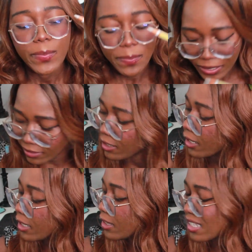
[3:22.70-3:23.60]
but
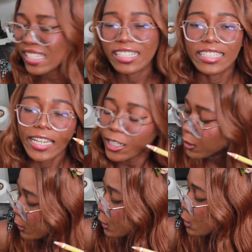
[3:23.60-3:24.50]
the
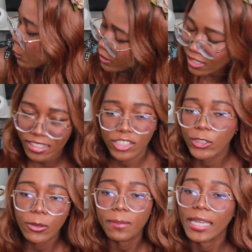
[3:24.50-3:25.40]
Staedtler Noris
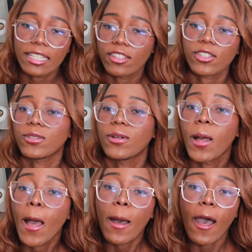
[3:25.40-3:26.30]
Digital Pencil
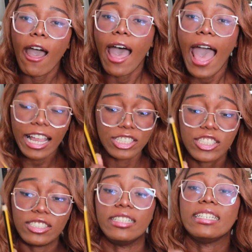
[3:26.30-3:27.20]

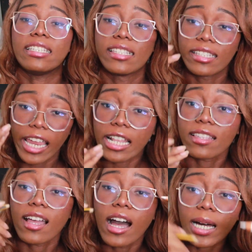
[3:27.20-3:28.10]
actually
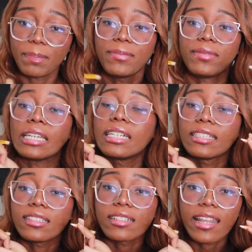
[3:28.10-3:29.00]
stands up
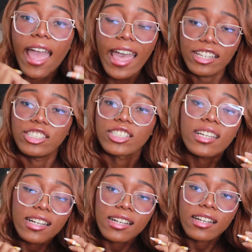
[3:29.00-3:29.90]
to an edge
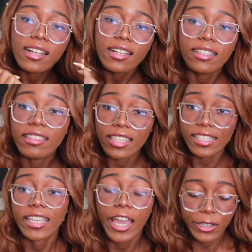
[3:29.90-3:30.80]
in
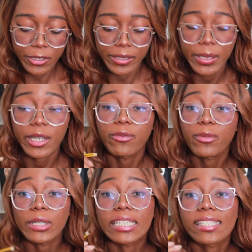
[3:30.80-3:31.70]
this category of
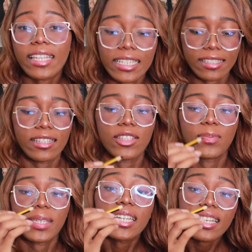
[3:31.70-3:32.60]
preciseness
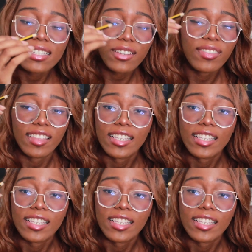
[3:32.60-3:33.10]
because of the